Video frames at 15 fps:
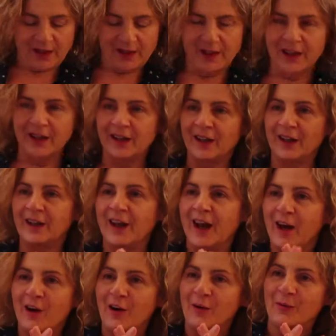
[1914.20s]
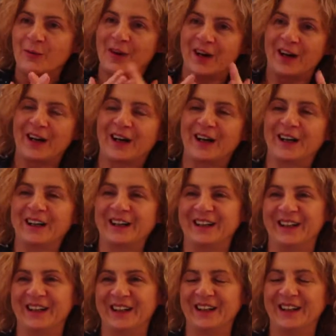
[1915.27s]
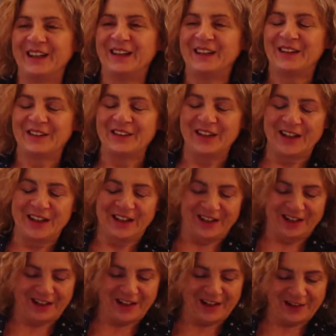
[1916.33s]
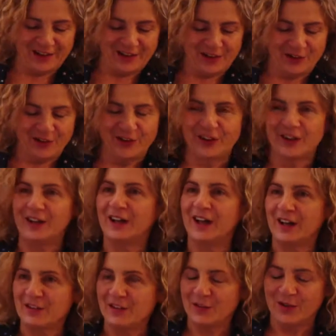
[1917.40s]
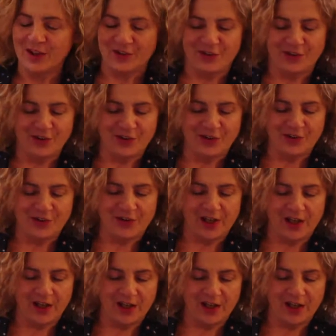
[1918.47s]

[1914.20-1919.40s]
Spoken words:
Then now we are really getting to the last questions.